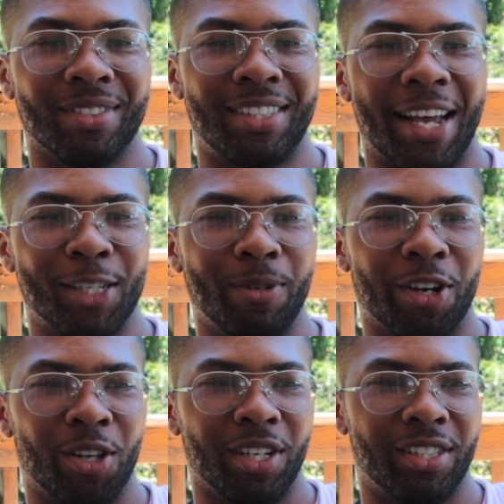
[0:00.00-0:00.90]
texted me
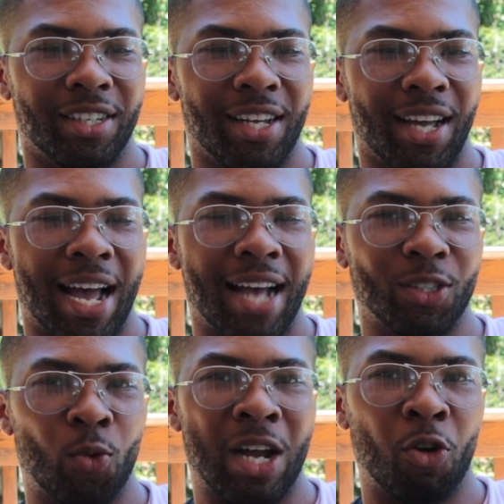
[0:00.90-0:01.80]
earlier today
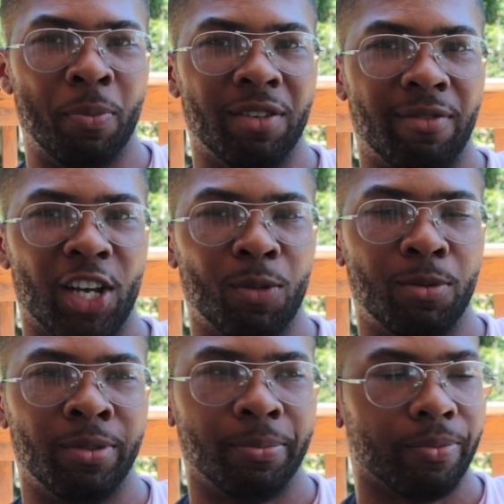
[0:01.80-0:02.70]
asking when I would be
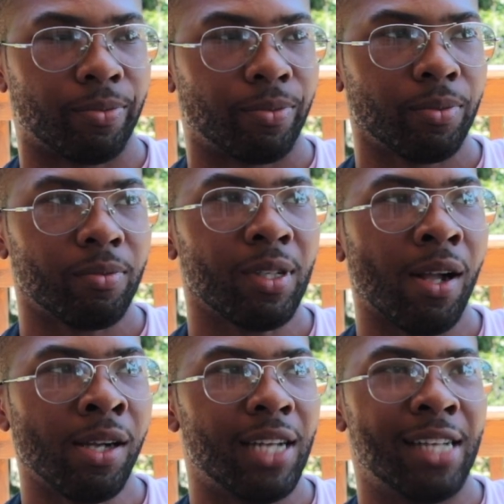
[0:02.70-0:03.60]
available.
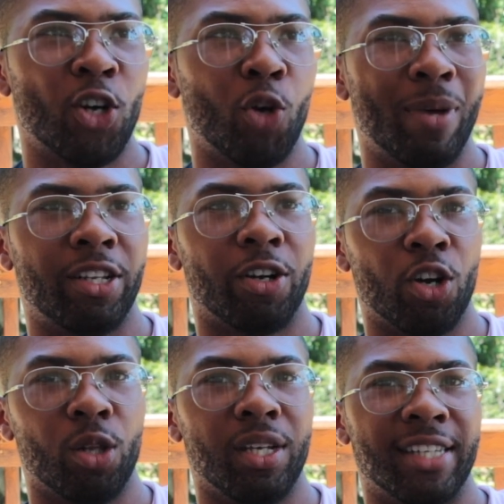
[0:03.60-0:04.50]
I told him at the
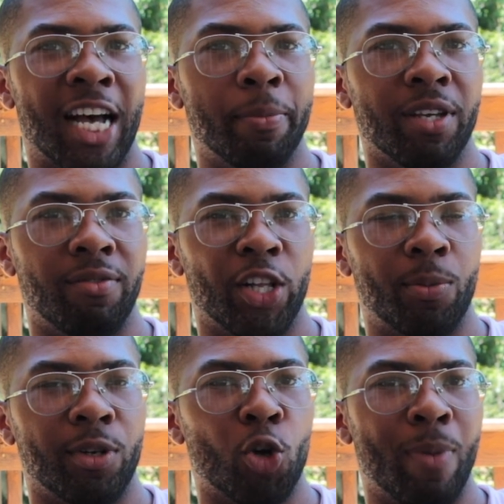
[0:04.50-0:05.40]
earliest I'd be
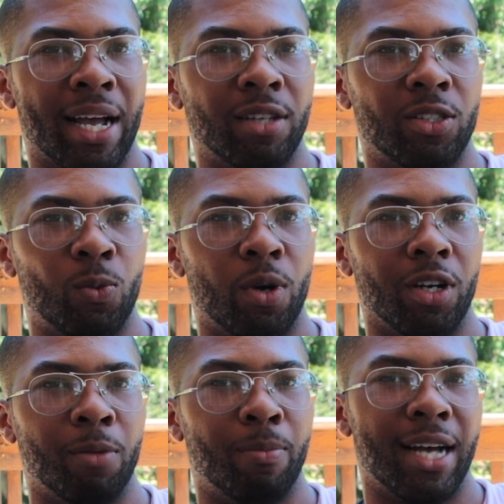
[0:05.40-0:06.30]
available to go back out to
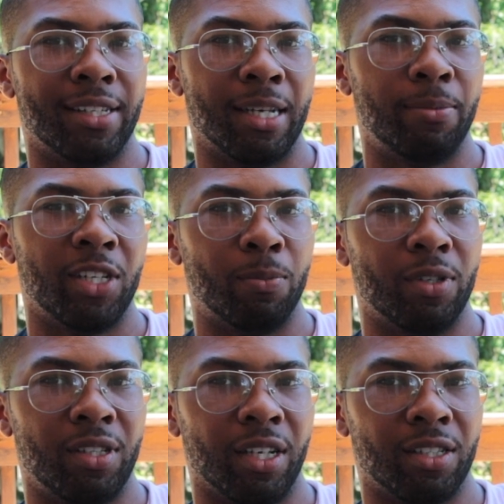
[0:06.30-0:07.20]
work by September
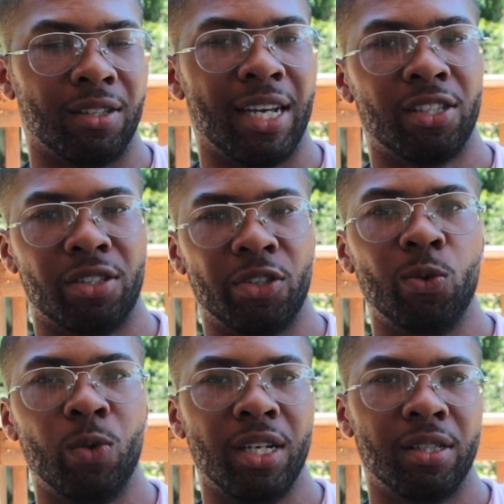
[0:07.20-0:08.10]
6th. So that's 2
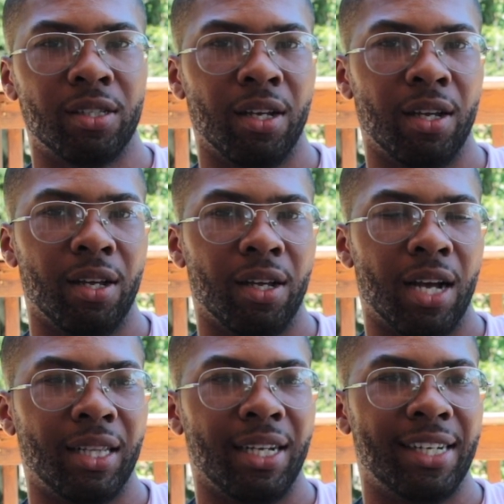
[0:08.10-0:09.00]
weeks.
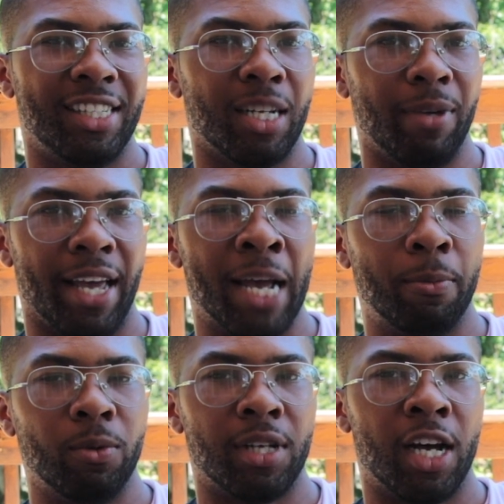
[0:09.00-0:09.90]
I think that should give me
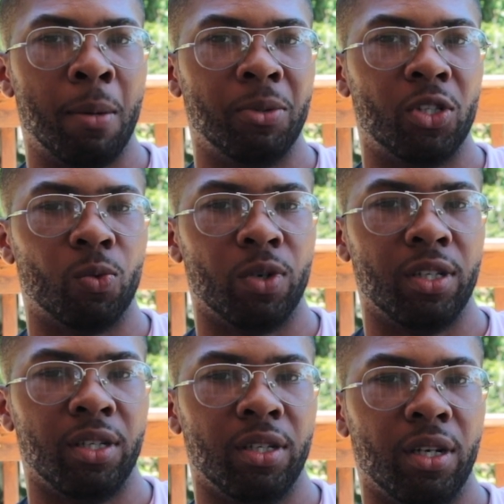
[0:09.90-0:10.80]
ample time to
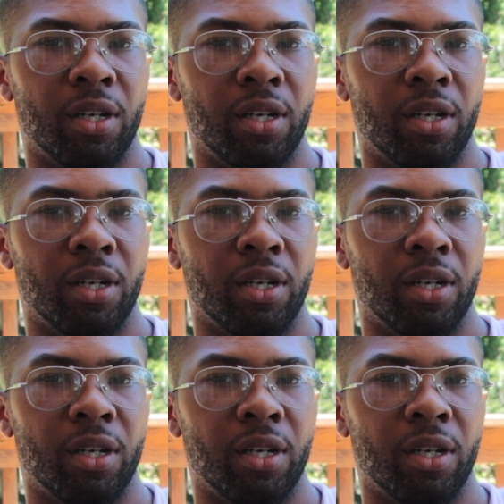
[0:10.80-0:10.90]
really,